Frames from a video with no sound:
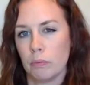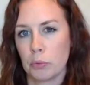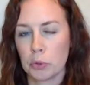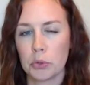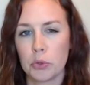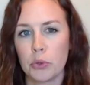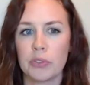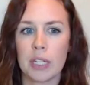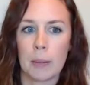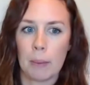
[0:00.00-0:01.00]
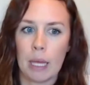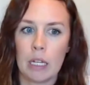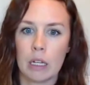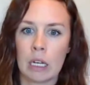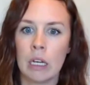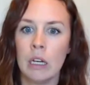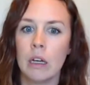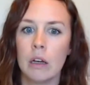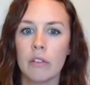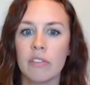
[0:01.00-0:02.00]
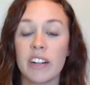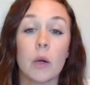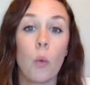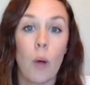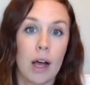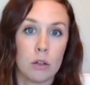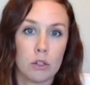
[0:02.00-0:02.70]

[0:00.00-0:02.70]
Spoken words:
prove an opinion very well.